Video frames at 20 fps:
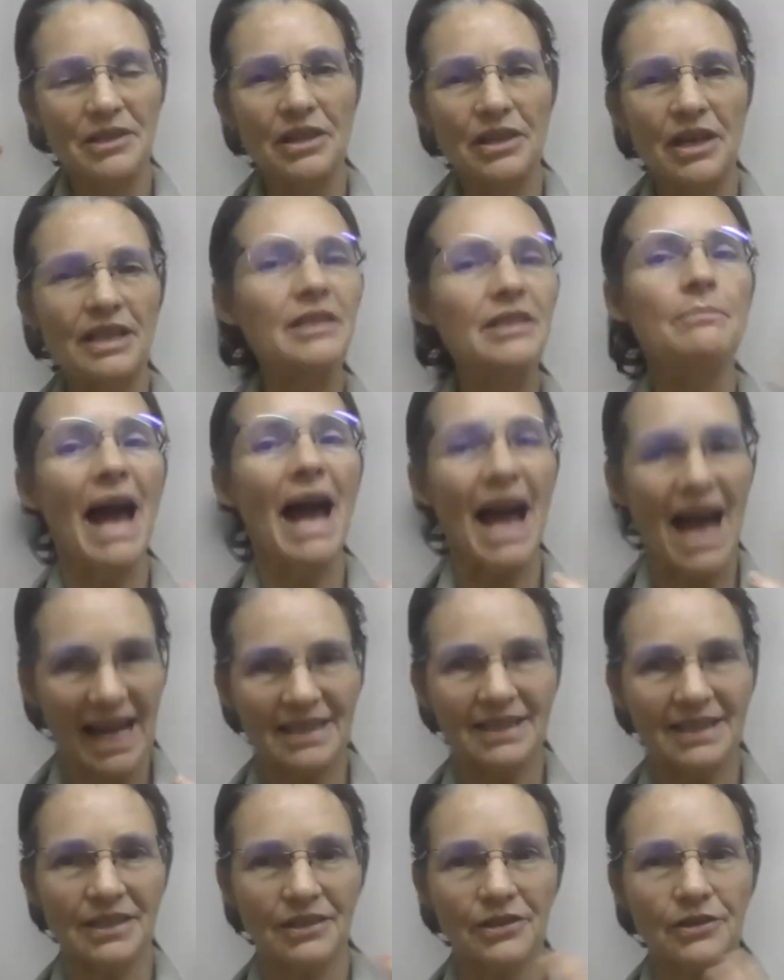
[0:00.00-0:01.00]
a
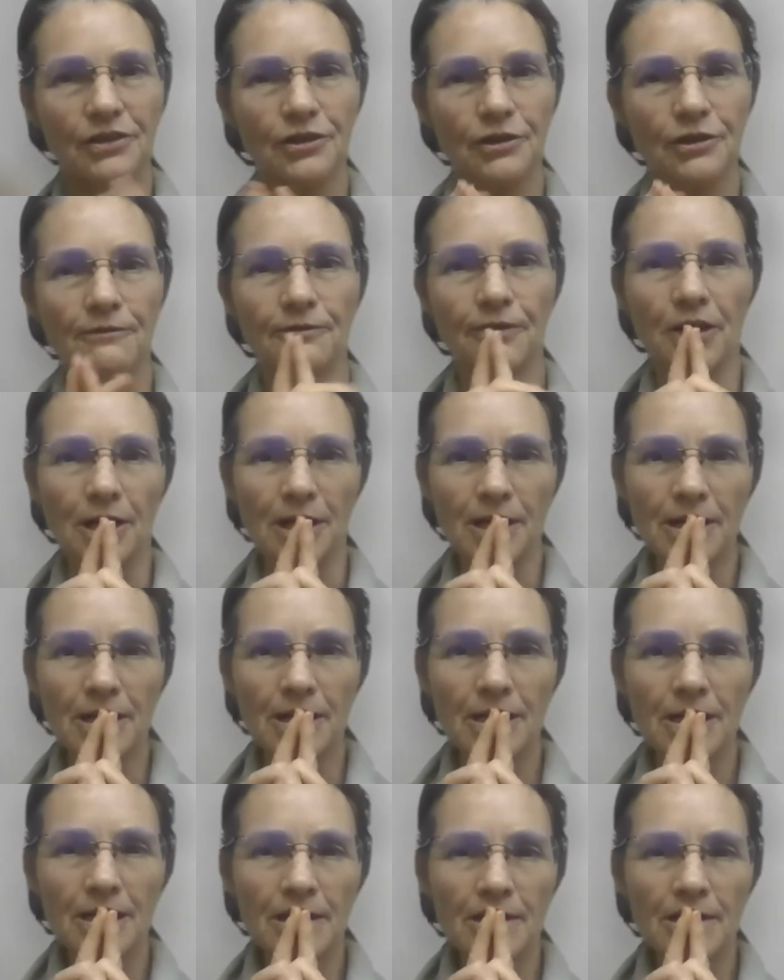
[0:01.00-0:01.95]
demand so far